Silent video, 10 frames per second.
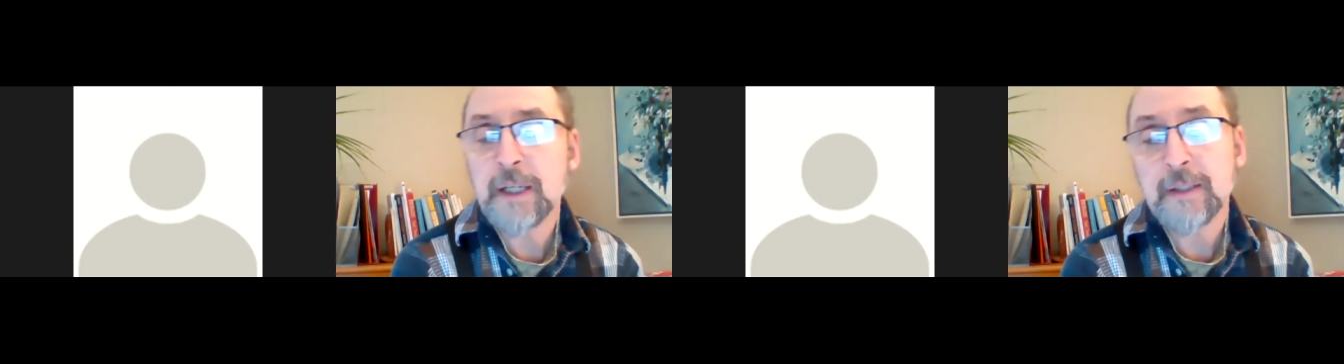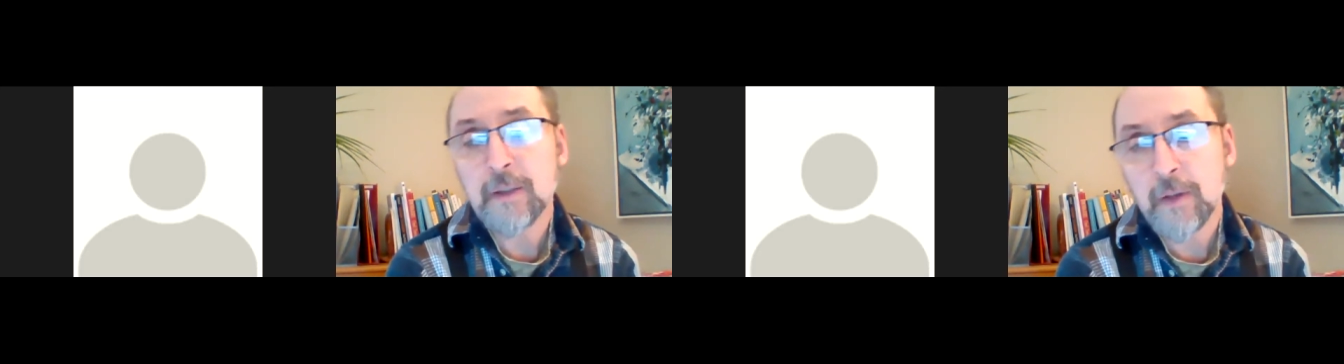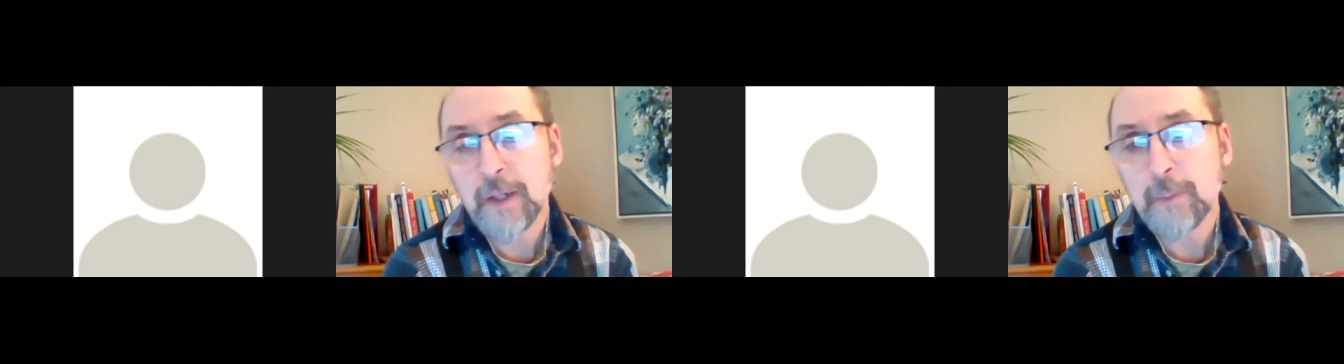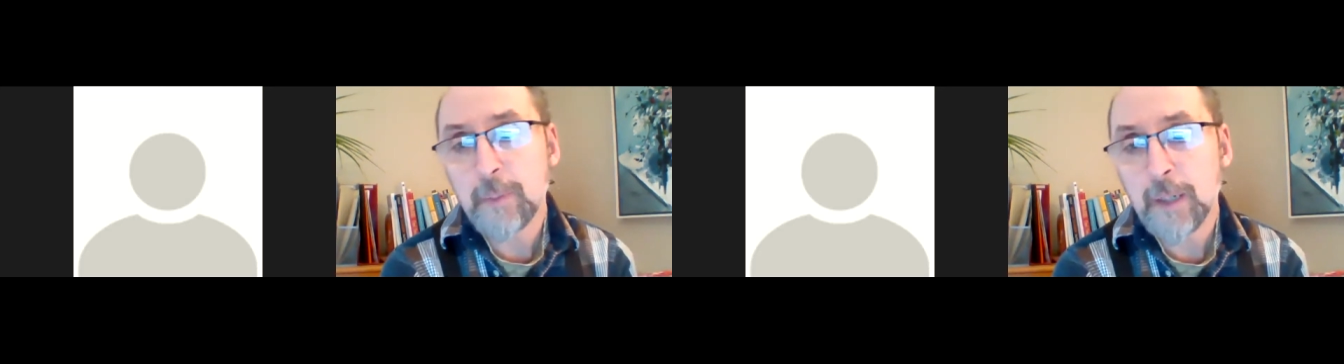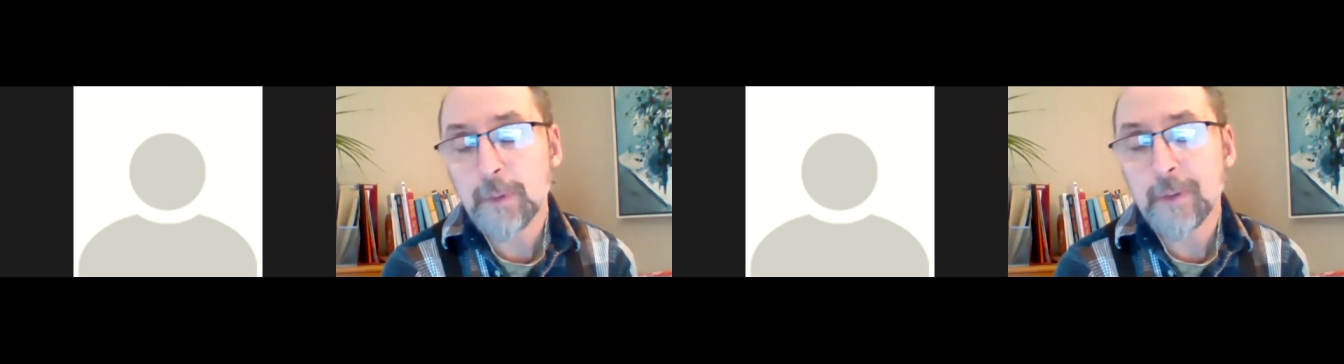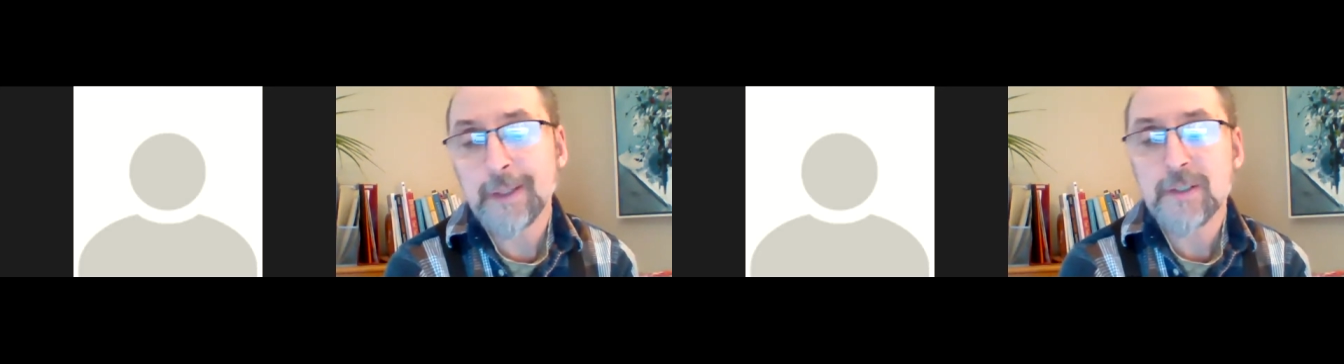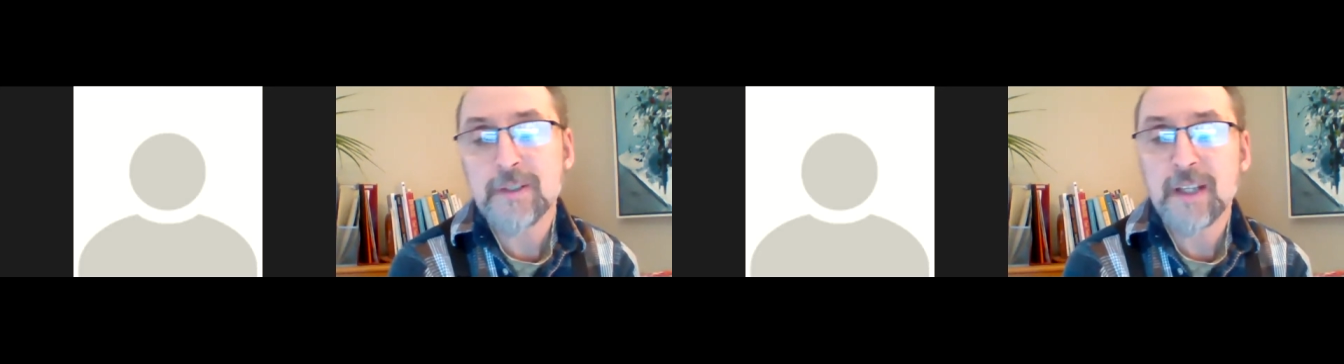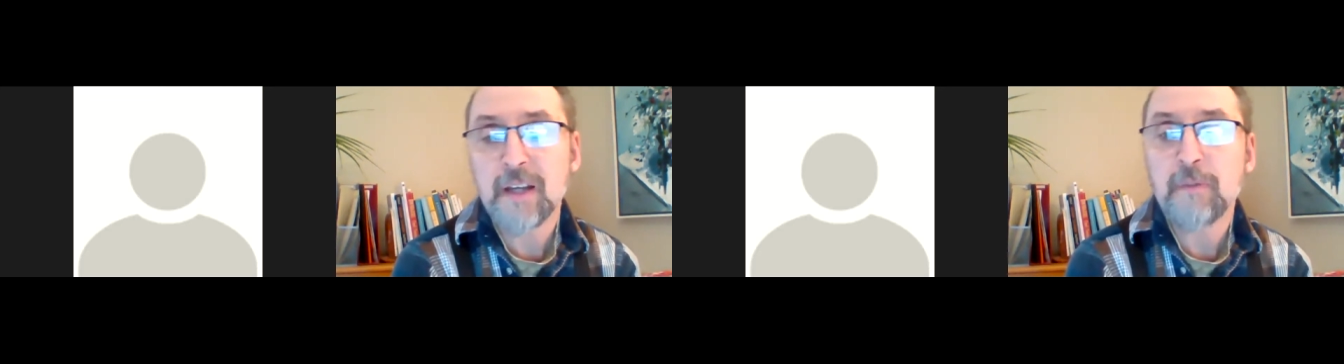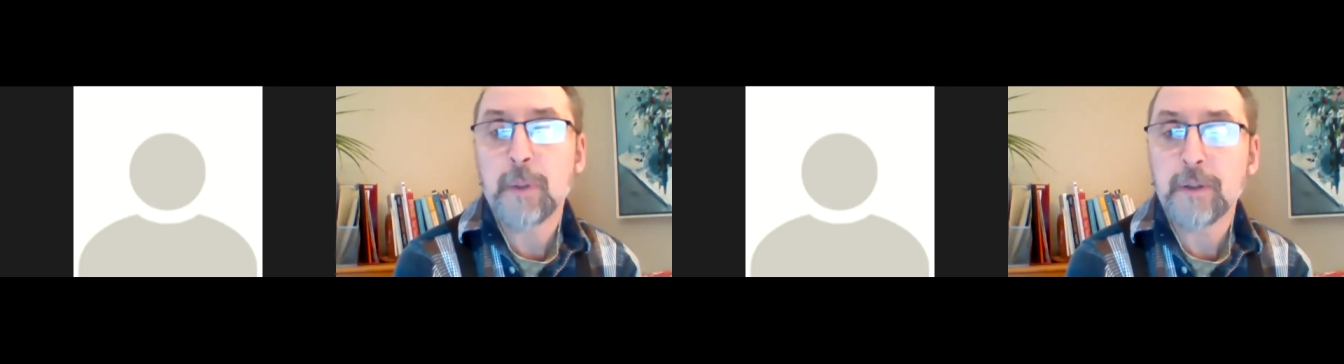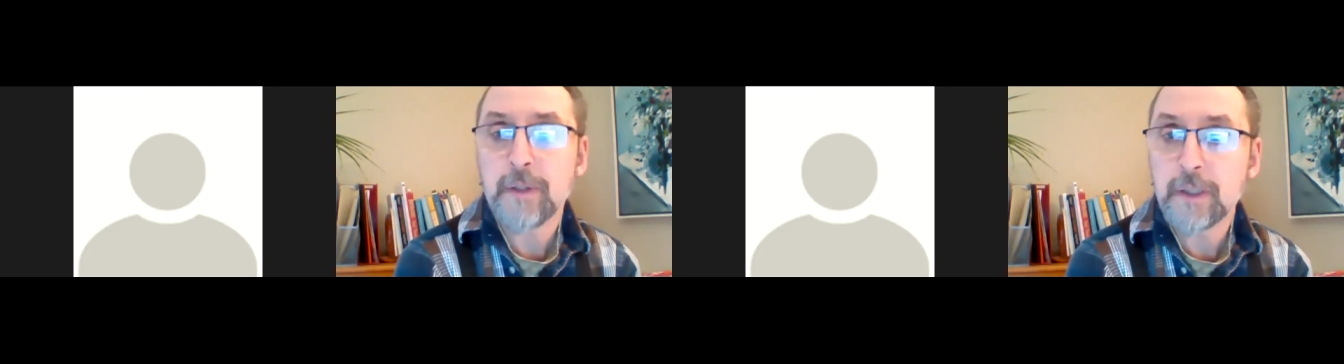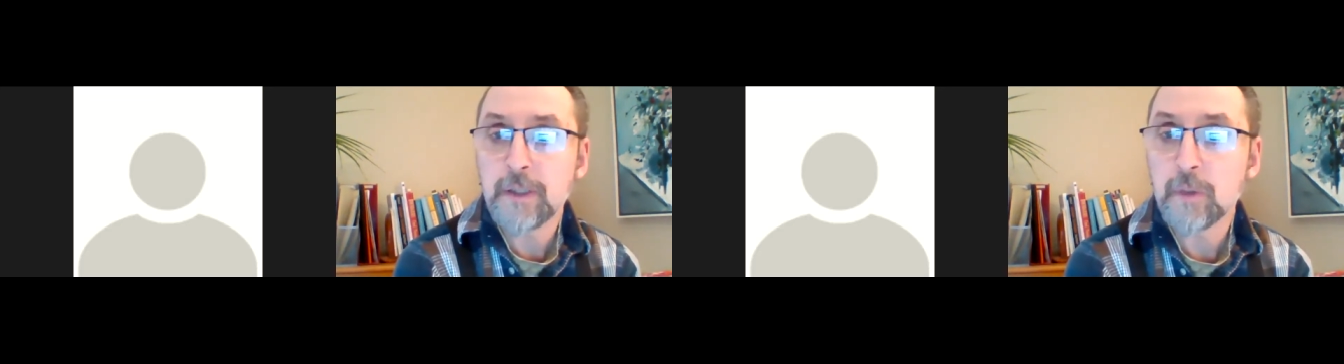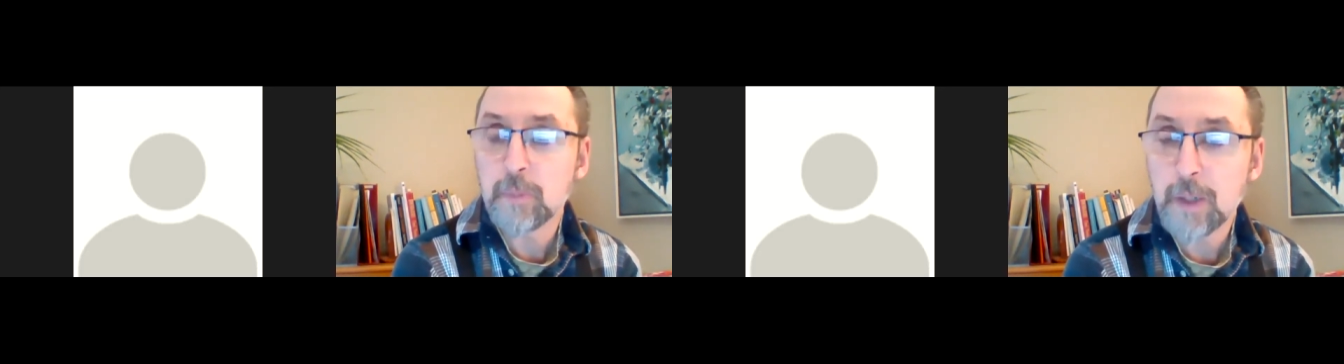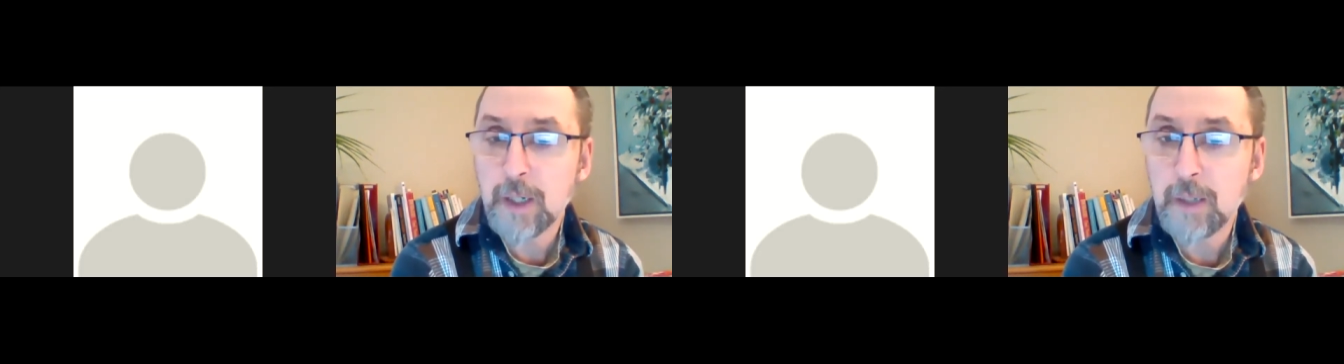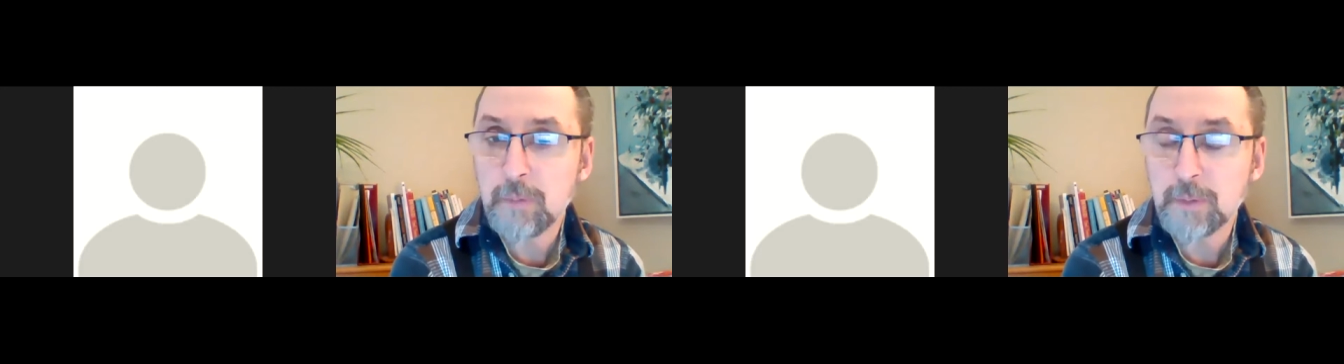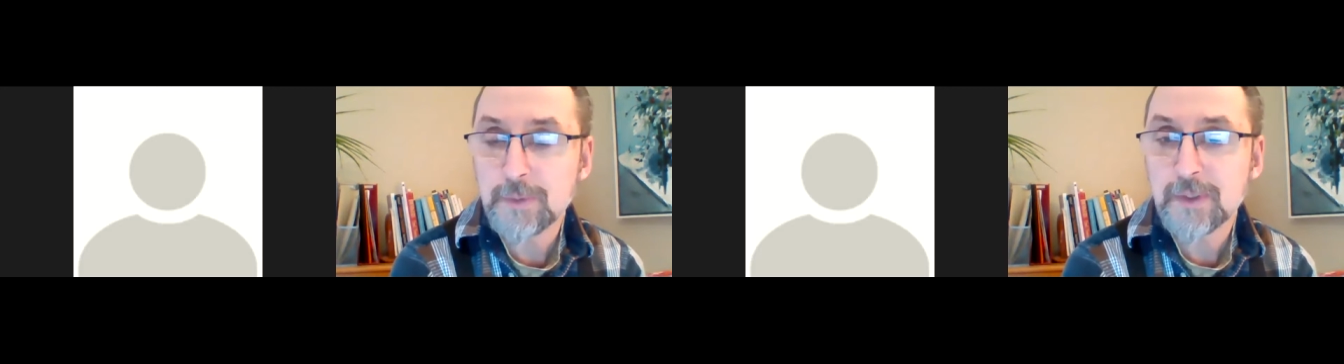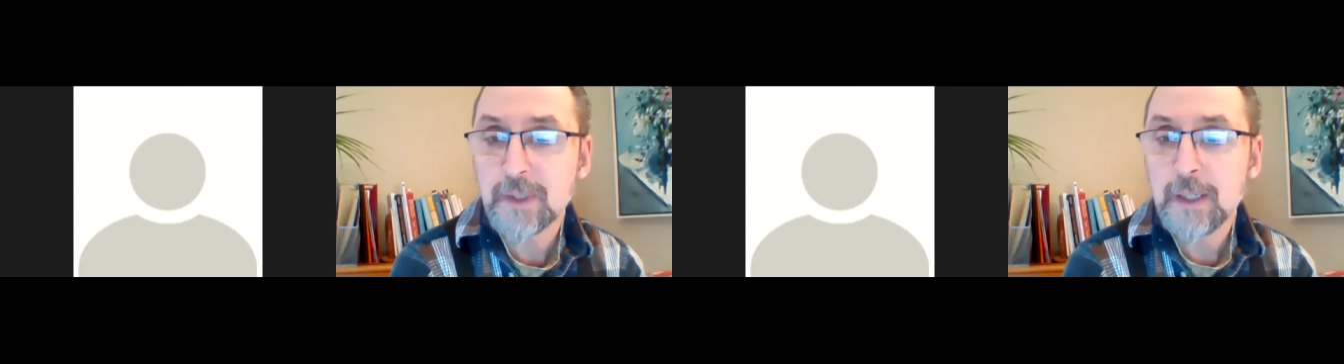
and declining populations have particular problems.